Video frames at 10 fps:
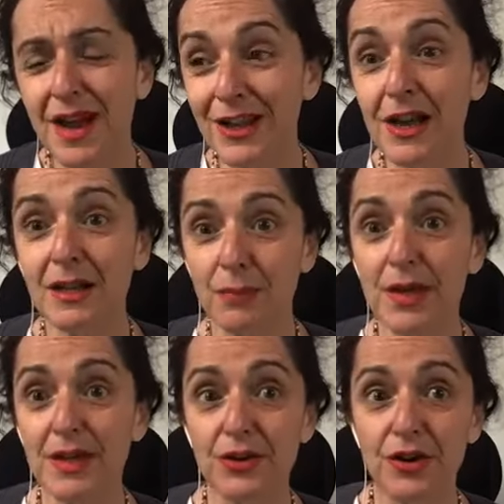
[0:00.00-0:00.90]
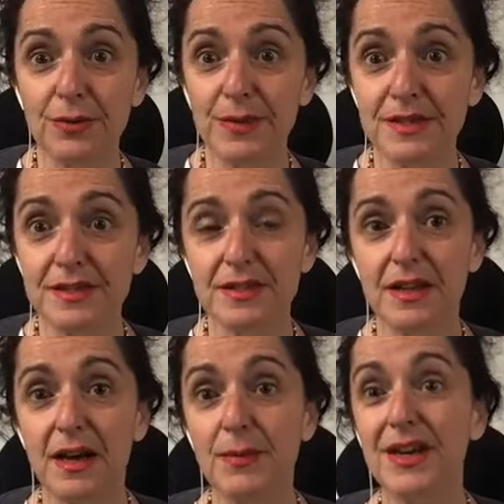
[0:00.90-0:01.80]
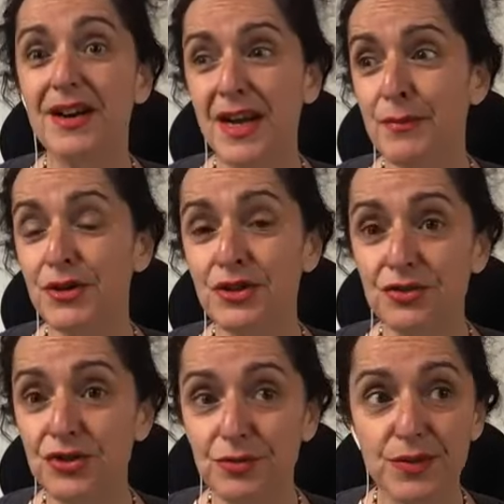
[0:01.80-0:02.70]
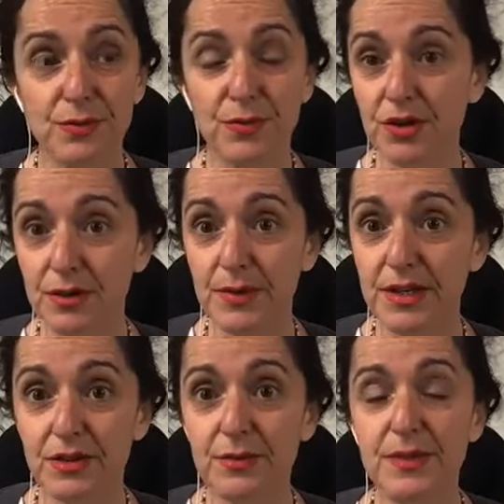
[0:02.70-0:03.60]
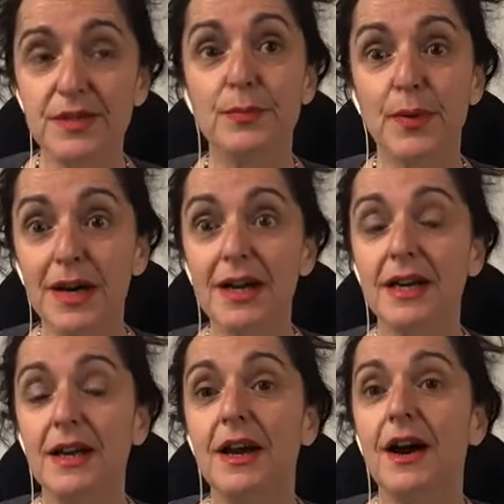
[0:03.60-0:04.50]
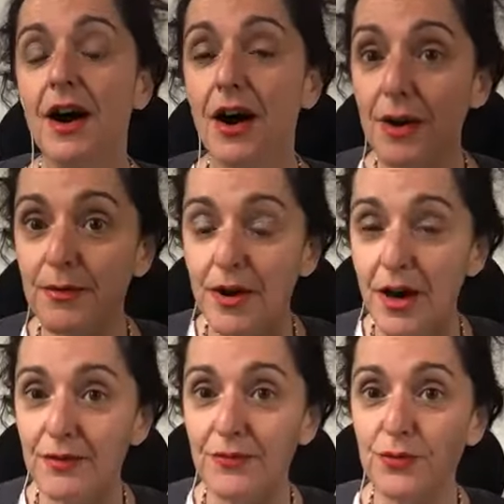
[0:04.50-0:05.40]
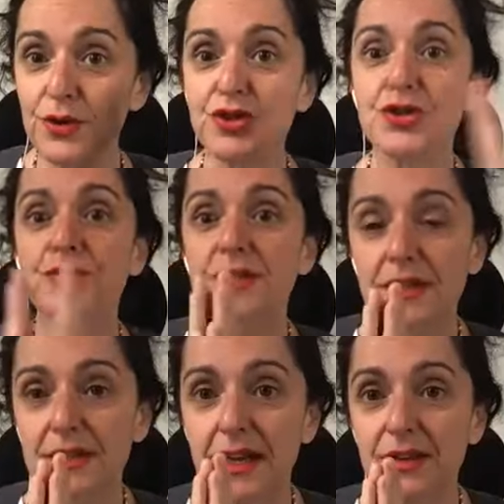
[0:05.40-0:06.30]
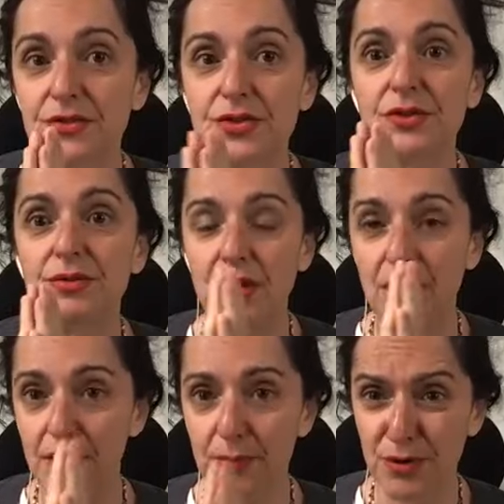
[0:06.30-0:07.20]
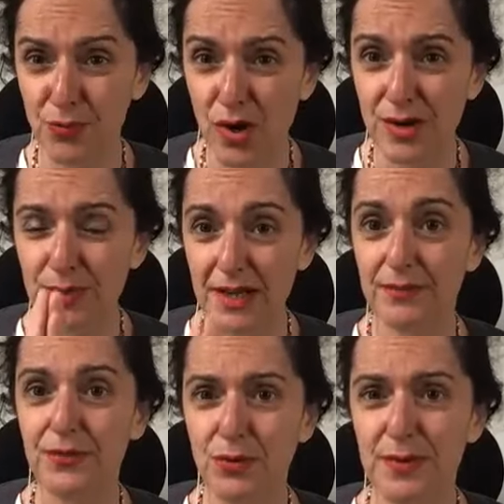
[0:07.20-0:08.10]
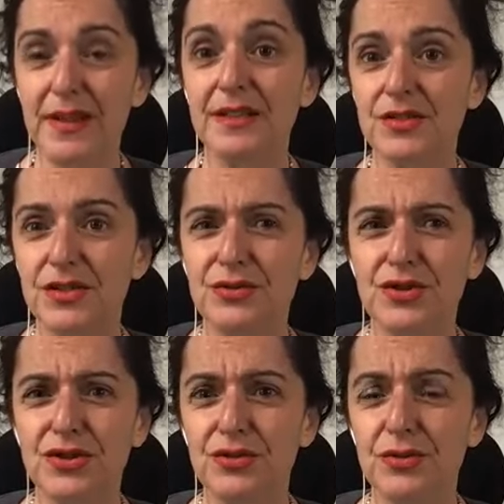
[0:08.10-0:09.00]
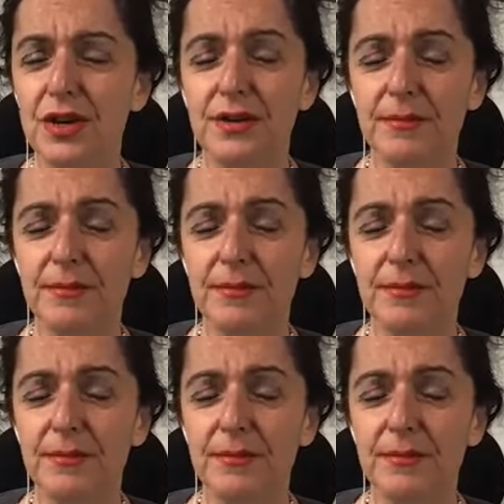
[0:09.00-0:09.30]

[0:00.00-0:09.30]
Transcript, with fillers: I like being anonymous. I mean, I am on YouTube, so I'm not going to be anonymous, but I've reduced it down to, I'm on one platform, and that's YouTube.